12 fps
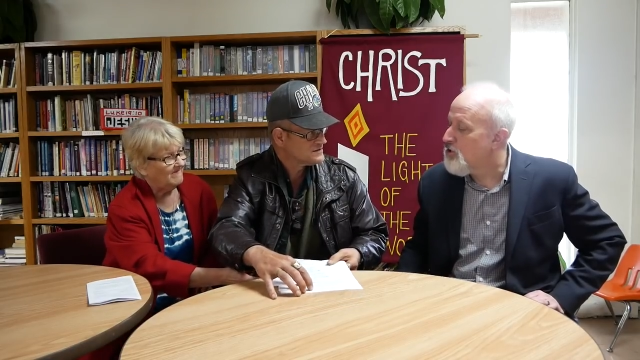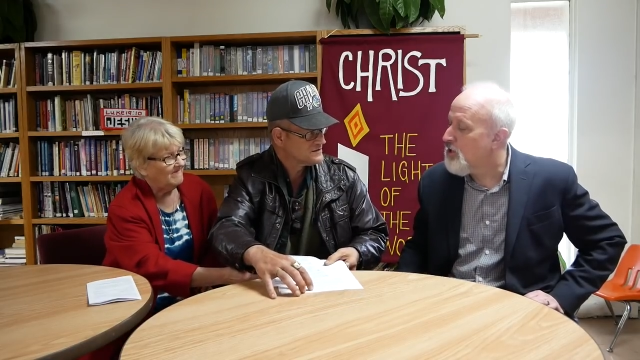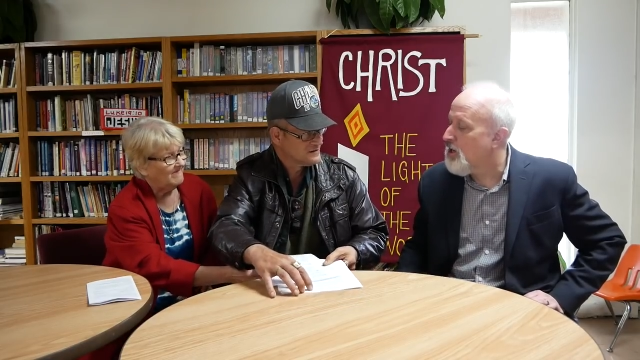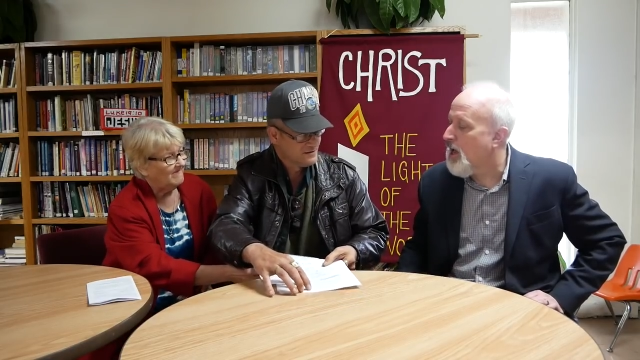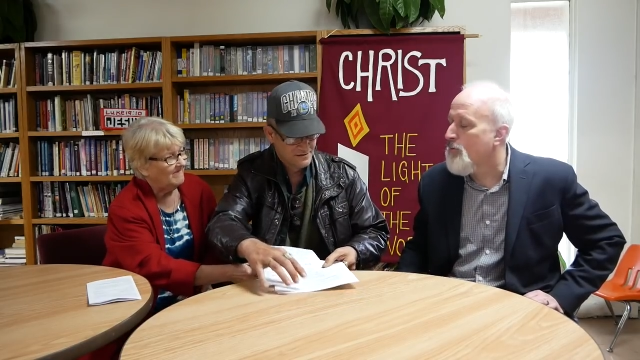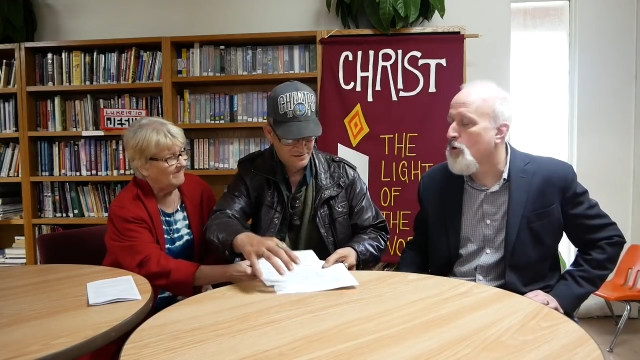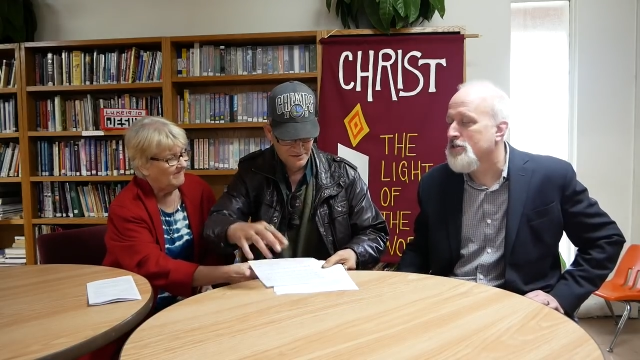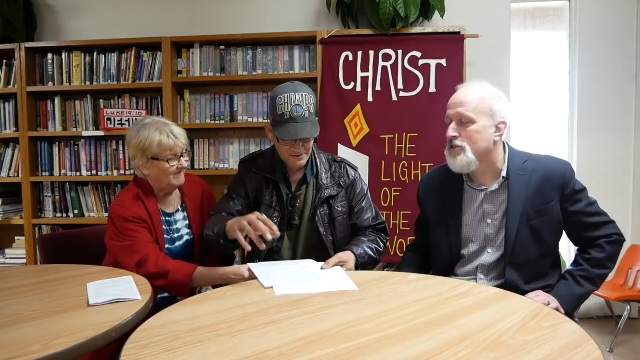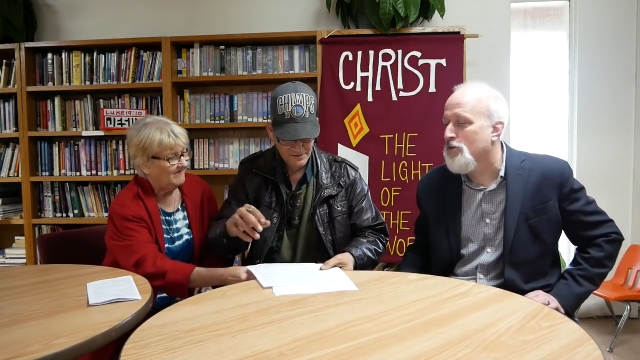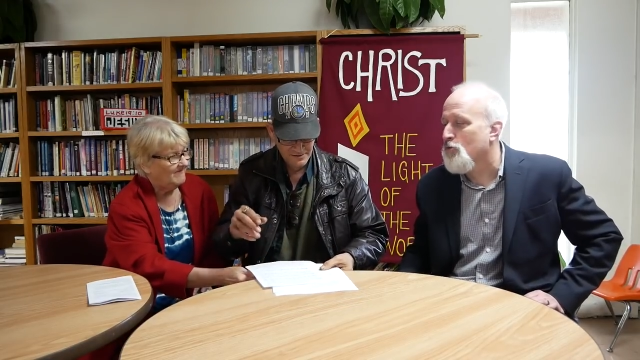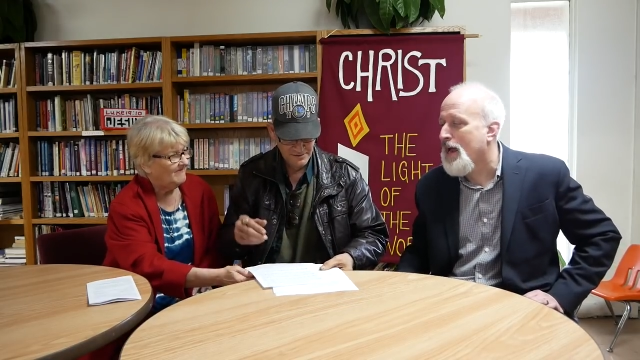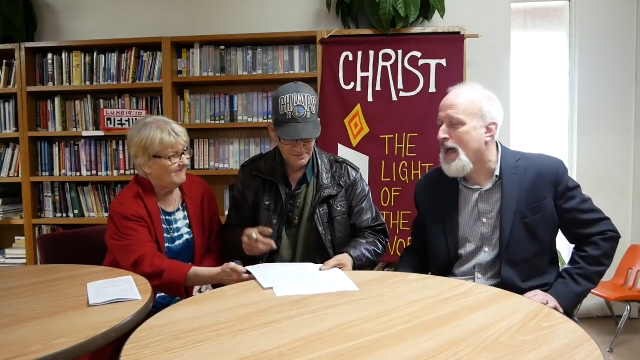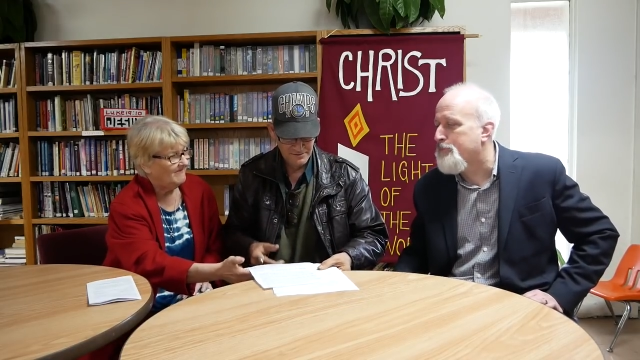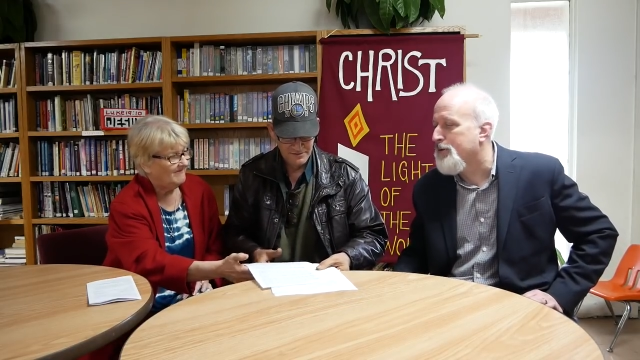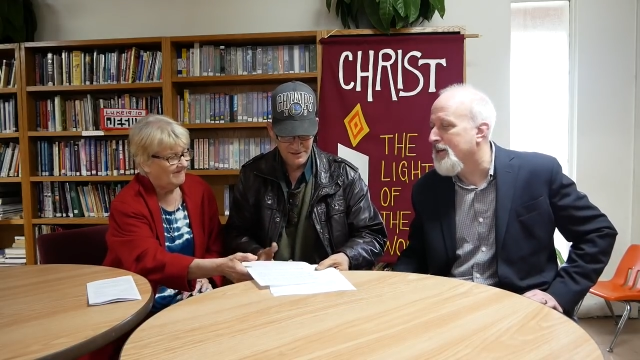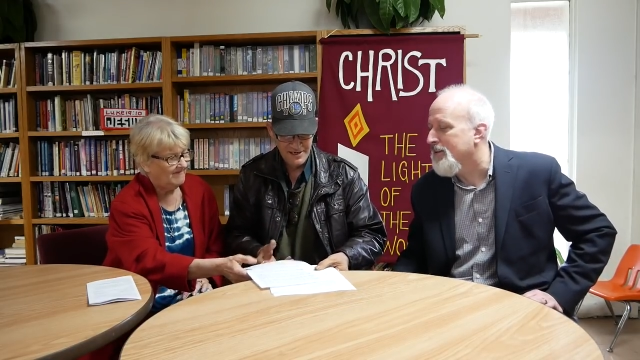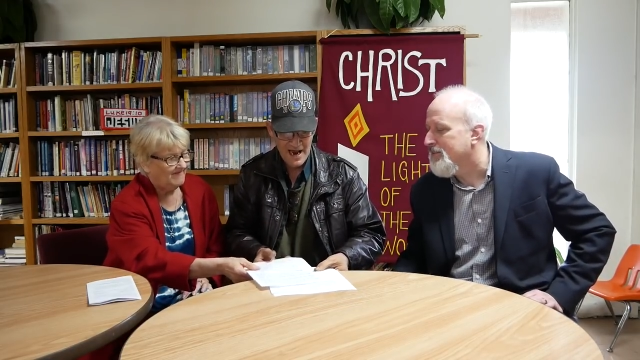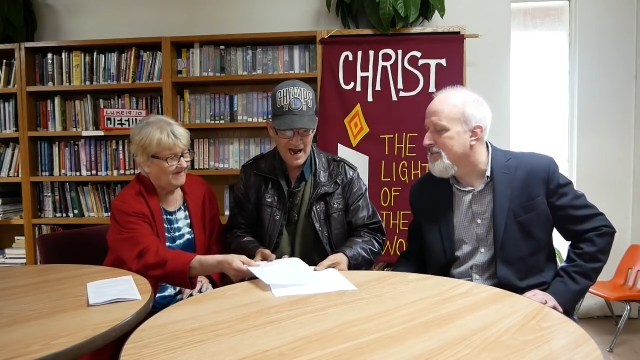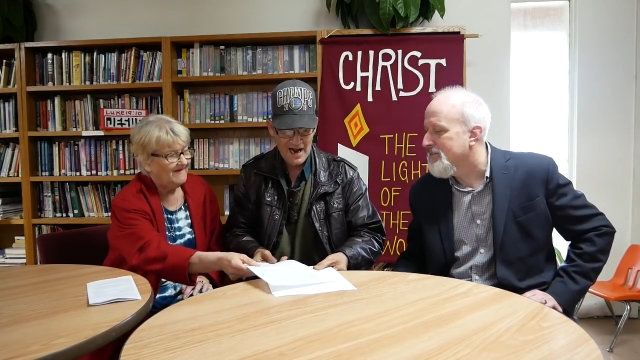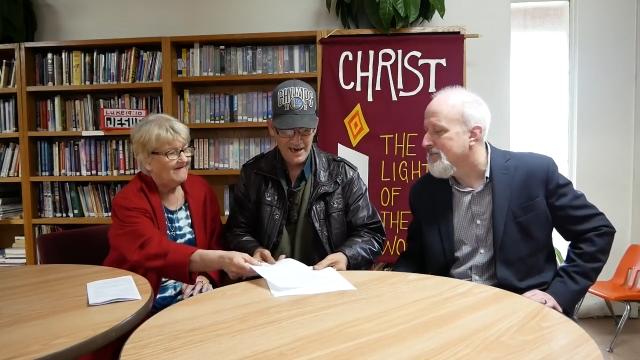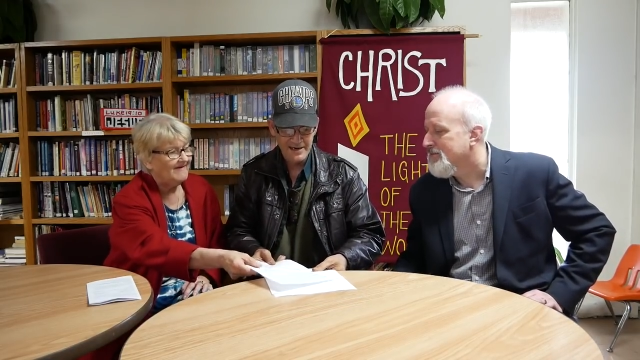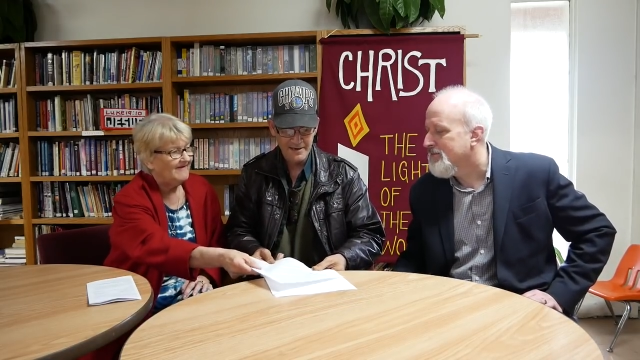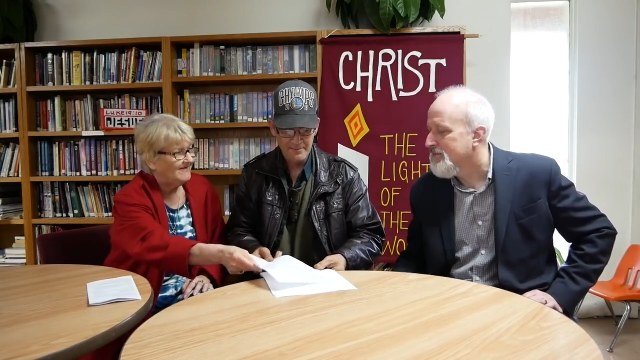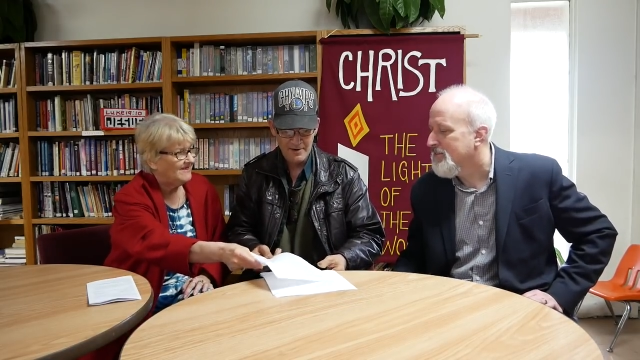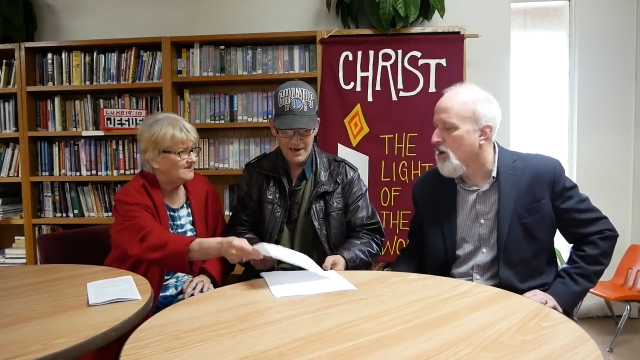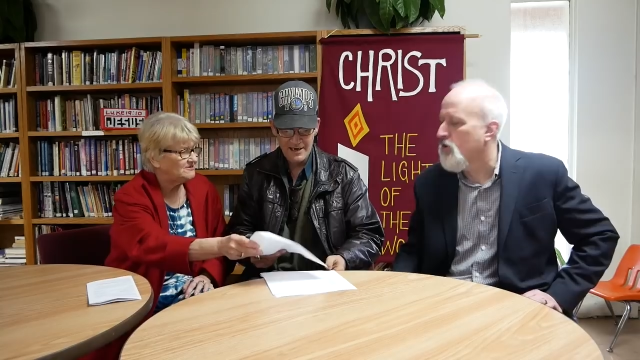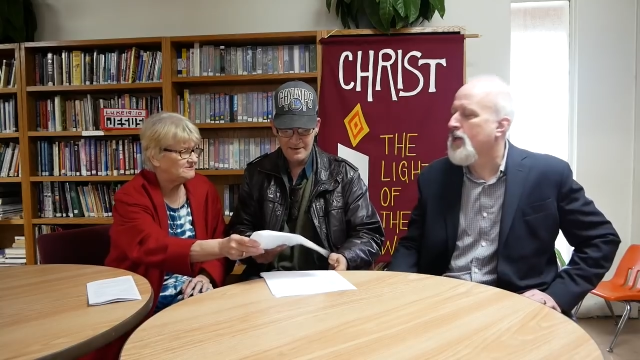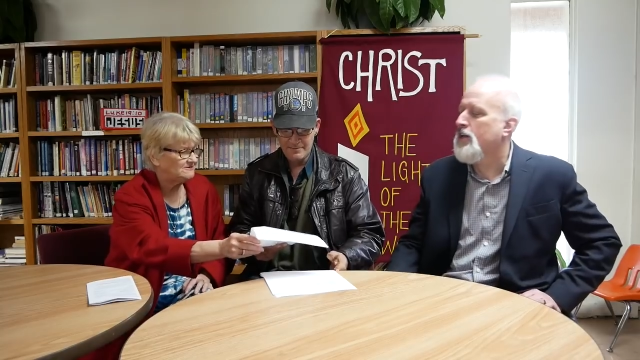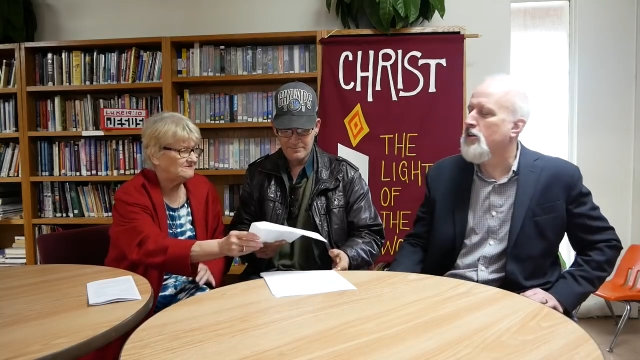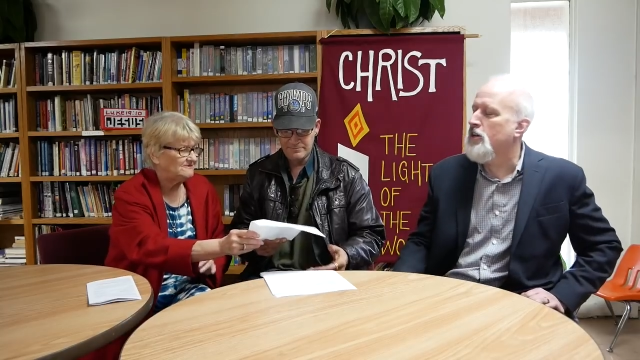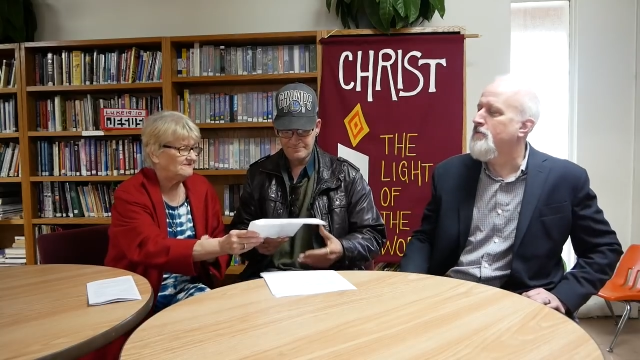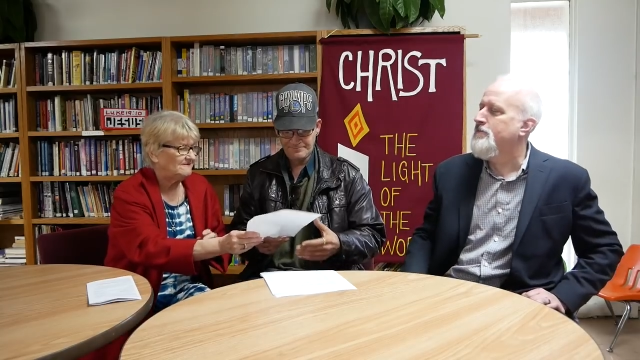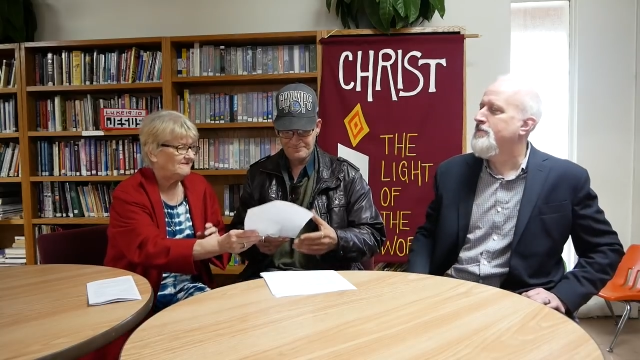Speaker 1: you gonna? I want you to wrap it. Yeah, I am. I am. Okay, good.